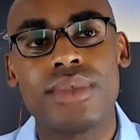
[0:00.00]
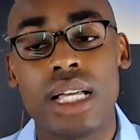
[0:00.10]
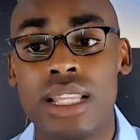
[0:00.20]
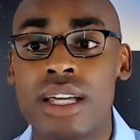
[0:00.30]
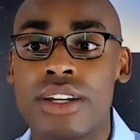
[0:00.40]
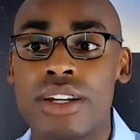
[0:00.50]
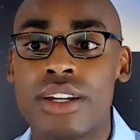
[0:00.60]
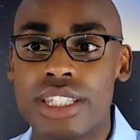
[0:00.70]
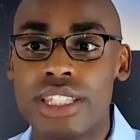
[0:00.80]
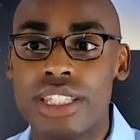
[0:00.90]
a lot of
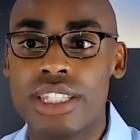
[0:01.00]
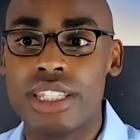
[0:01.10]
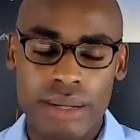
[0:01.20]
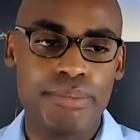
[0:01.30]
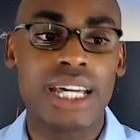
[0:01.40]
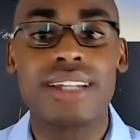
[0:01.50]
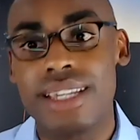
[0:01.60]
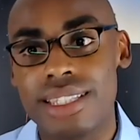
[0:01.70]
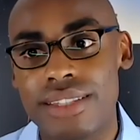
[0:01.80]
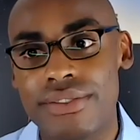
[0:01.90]
these
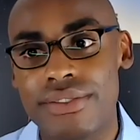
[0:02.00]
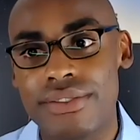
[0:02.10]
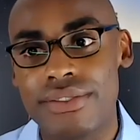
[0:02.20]
meta-scientific